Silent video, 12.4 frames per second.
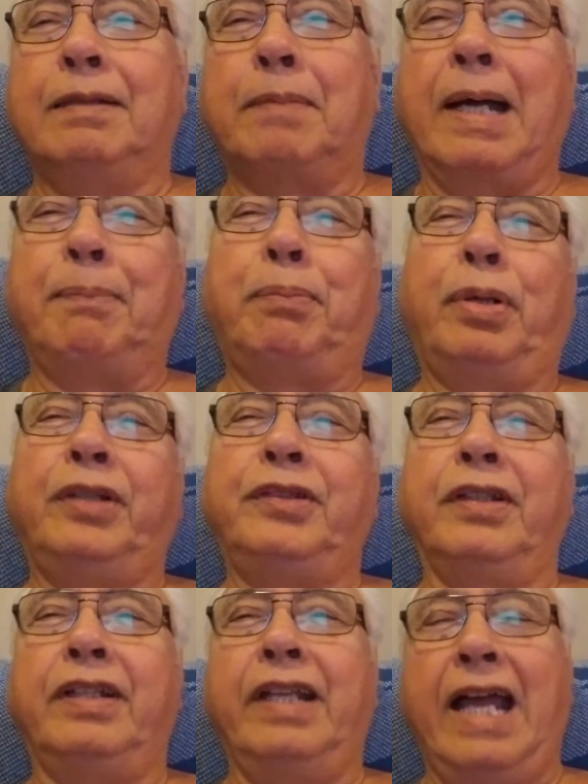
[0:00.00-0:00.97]
my
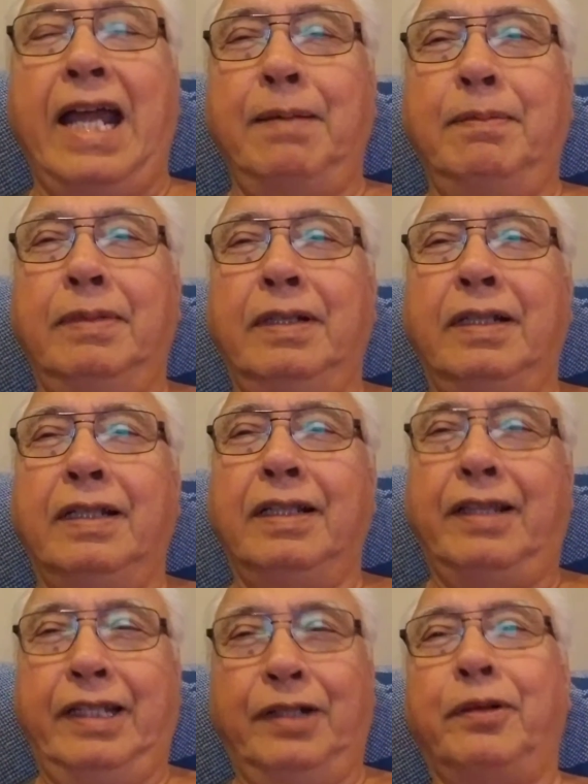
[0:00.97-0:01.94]
prison time,
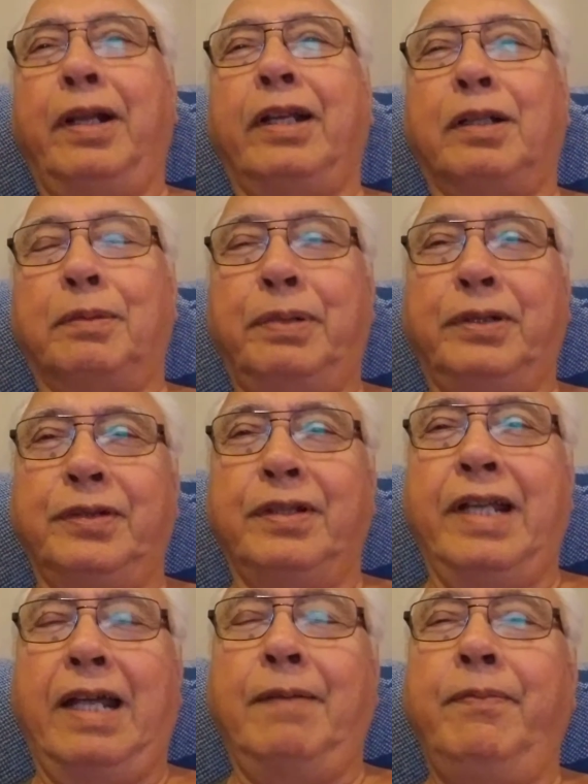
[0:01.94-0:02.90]
theoretical
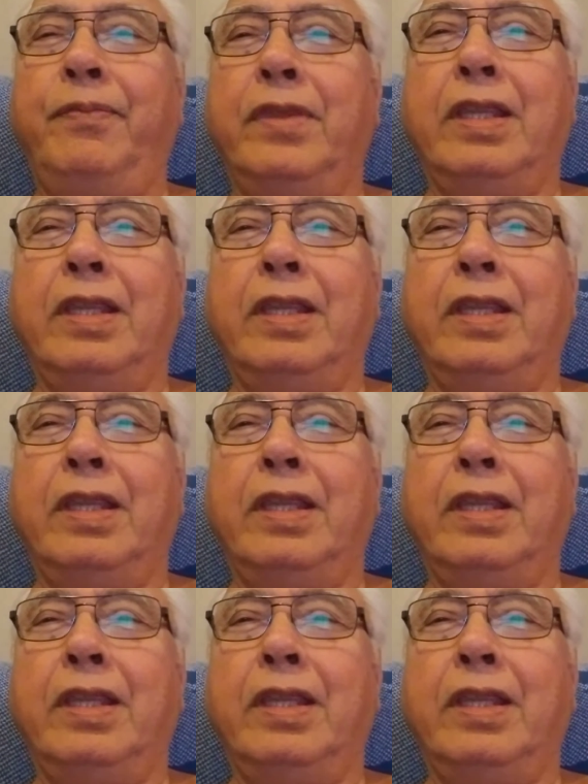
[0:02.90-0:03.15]
prison time,